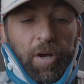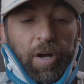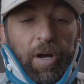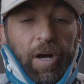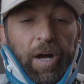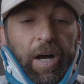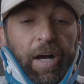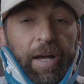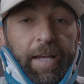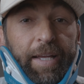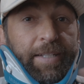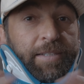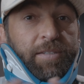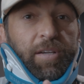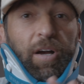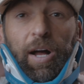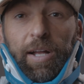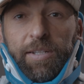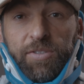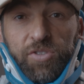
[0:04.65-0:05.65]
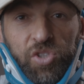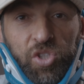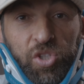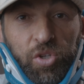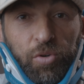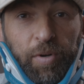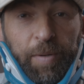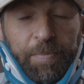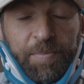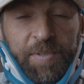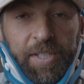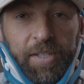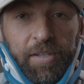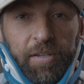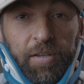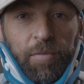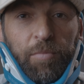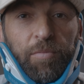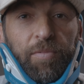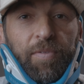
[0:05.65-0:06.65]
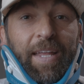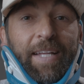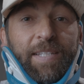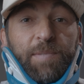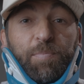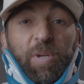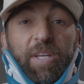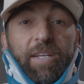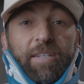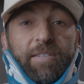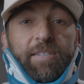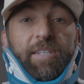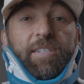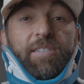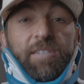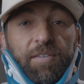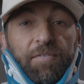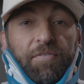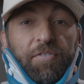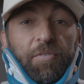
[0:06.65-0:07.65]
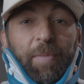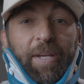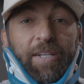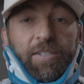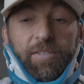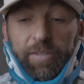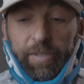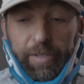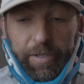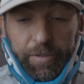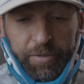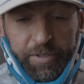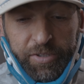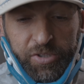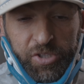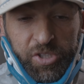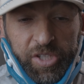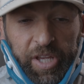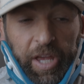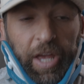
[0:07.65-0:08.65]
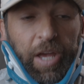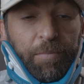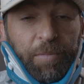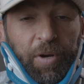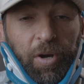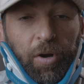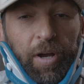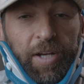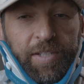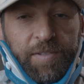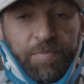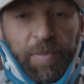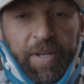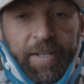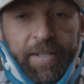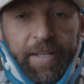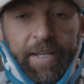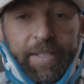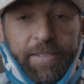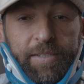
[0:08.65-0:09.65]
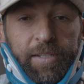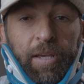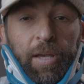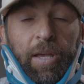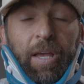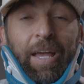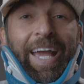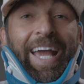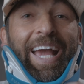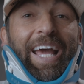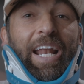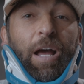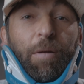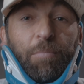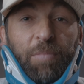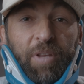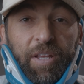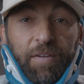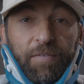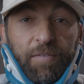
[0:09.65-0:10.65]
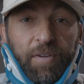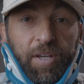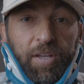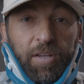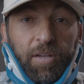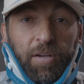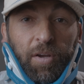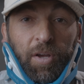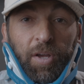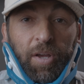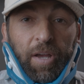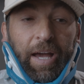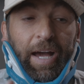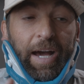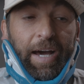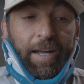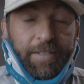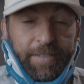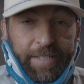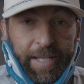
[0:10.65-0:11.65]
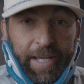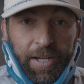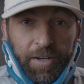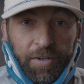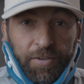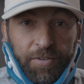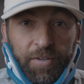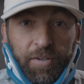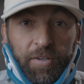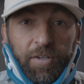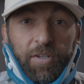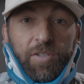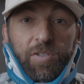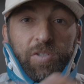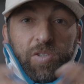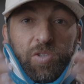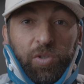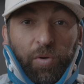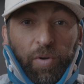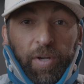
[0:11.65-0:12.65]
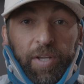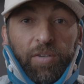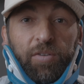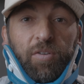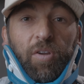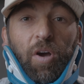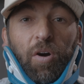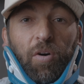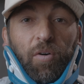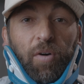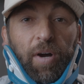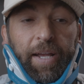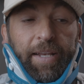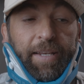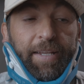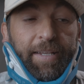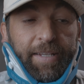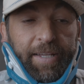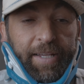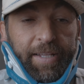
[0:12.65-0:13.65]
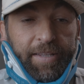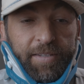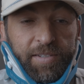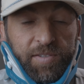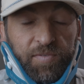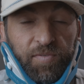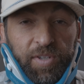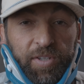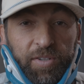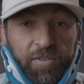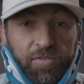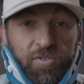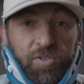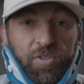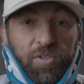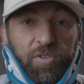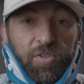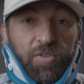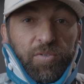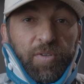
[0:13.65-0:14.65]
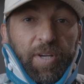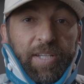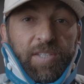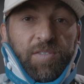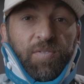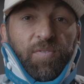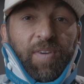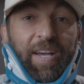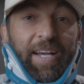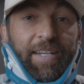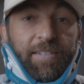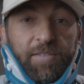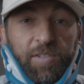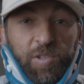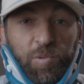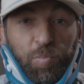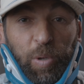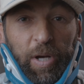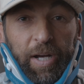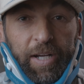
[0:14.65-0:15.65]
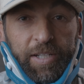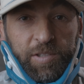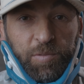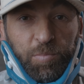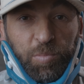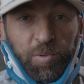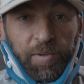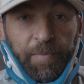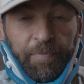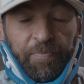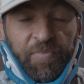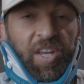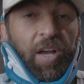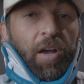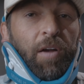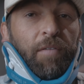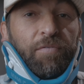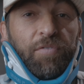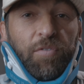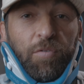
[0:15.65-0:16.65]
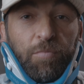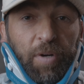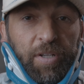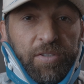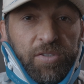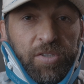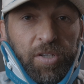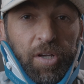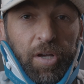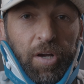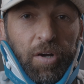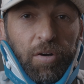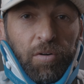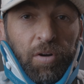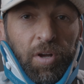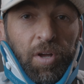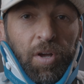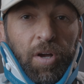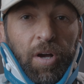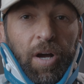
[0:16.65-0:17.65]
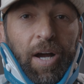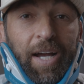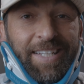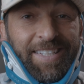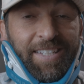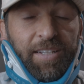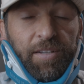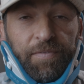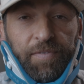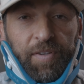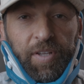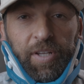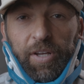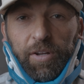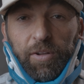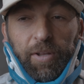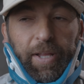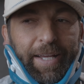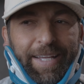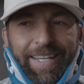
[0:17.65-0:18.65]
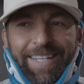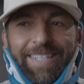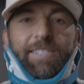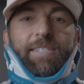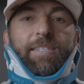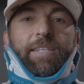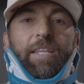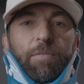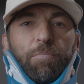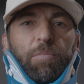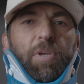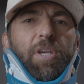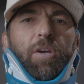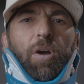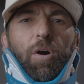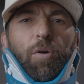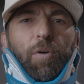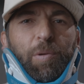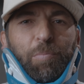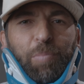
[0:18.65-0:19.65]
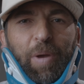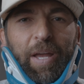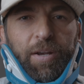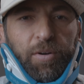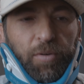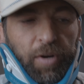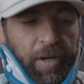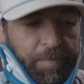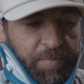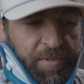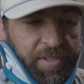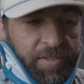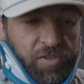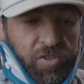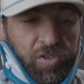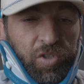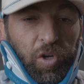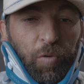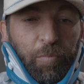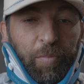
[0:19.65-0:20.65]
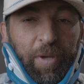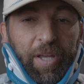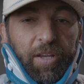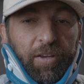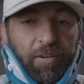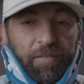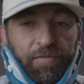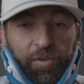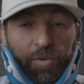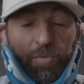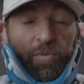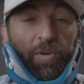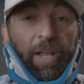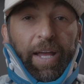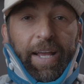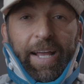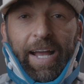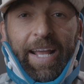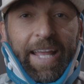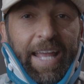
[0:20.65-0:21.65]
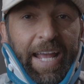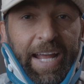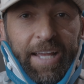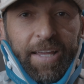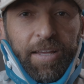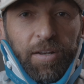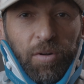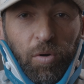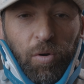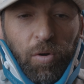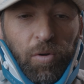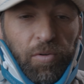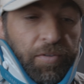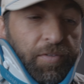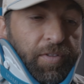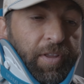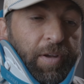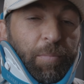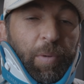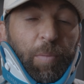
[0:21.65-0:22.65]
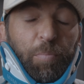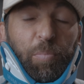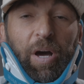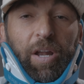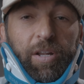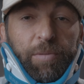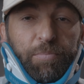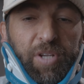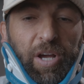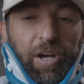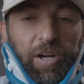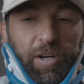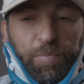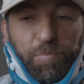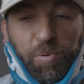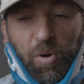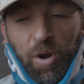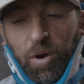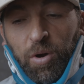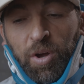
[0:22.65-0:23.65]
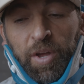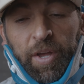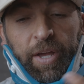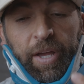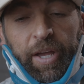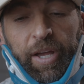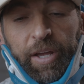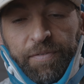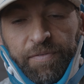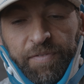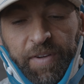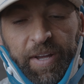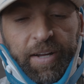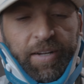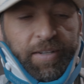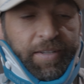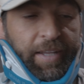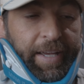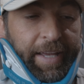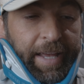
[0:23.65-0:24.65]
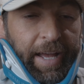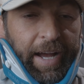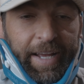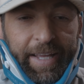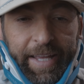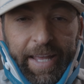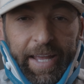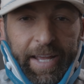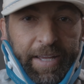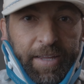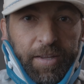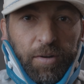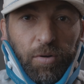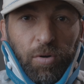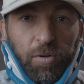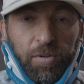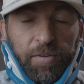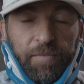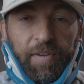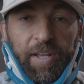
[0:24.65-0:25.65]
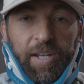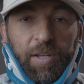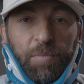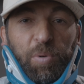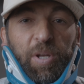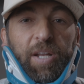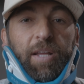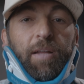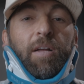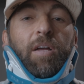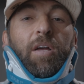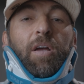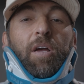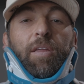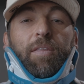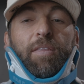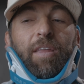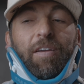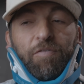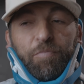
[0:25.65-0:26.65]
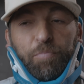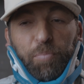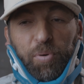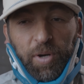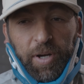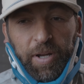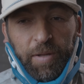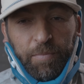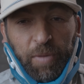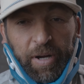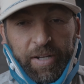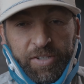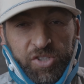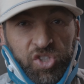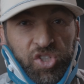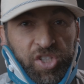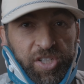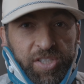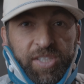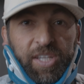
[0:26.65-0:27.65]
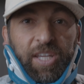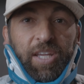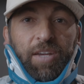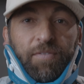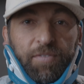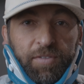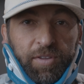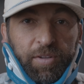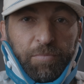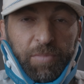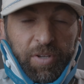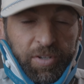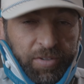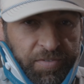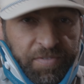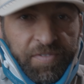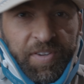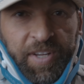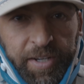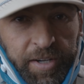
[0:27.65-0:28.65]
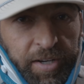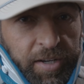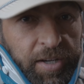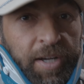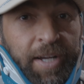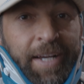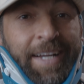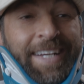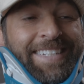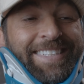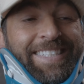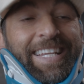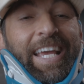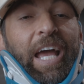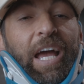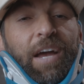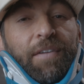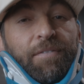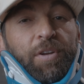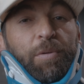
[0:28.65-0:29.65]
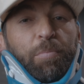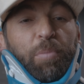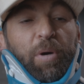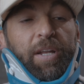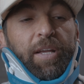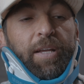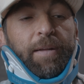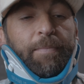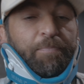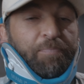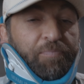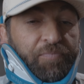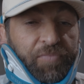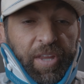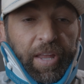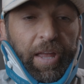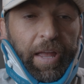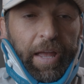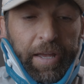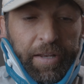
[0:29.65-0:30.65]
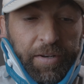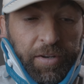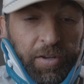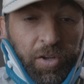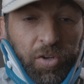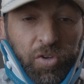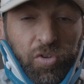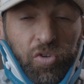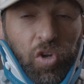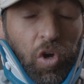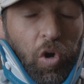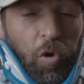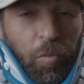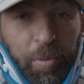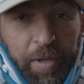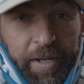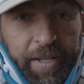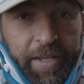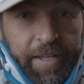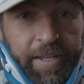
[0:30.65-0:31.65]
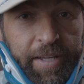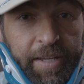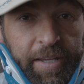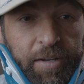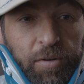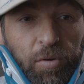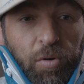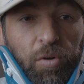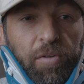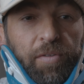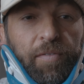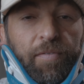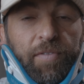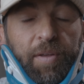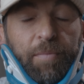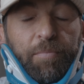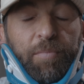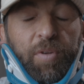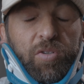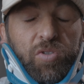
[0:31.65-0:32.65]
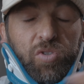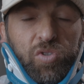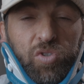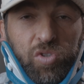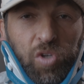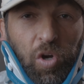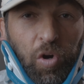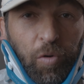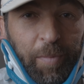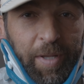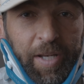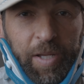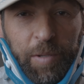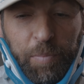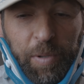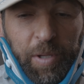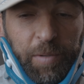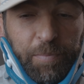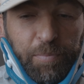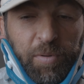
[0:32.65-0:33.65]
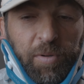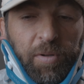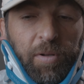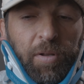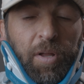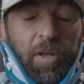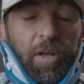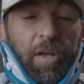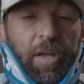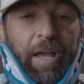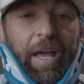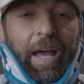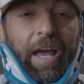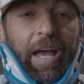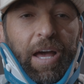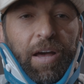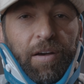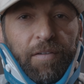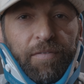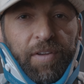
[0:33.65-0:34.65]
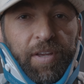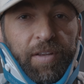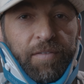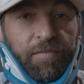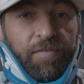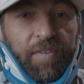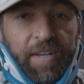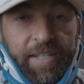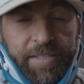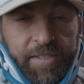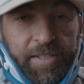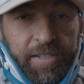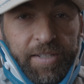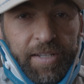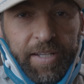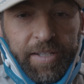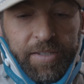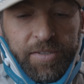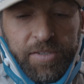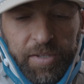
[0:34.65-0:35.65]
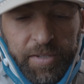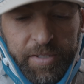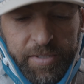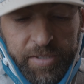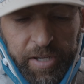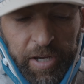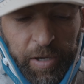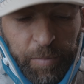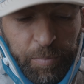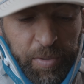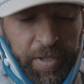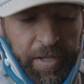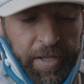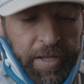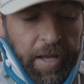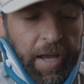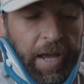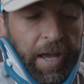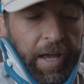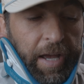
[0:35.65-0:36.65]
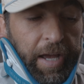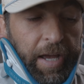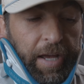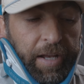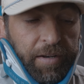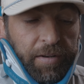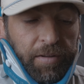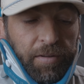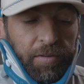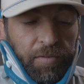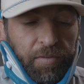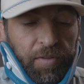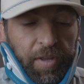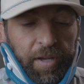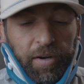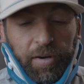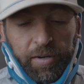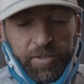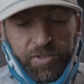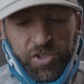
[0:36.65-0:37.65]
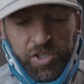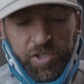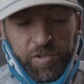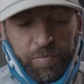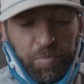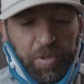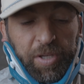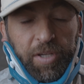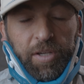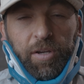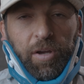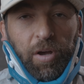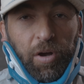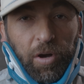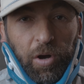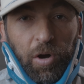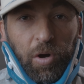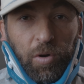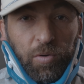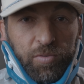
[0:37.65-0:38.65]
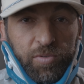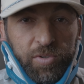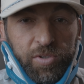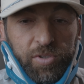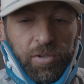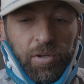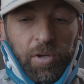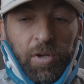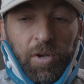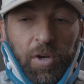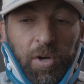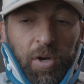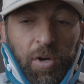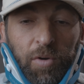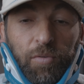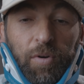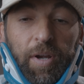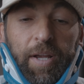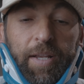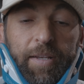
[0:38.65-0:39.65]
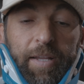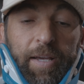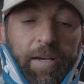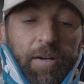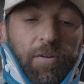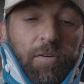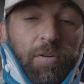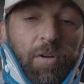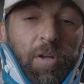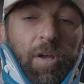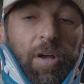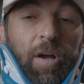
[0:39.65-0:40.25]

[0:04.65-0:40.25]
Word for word: Uh, it's unscripted. That's because this information literally just came across my desk and I'm leaving out of town. So I know I need to get this video to you as fast as possible. A few months ago, I did a video like, is Sleep Me going bankrupt? And so many of you were like, I can't get a hold of them. I bought a Doc Pro, it failed. I, I can't get a hold of anybody. They've pretty much just given the middle finger to everybody and nobody can get a hold of them. So many people have invested into this company and they are just being hosed right now.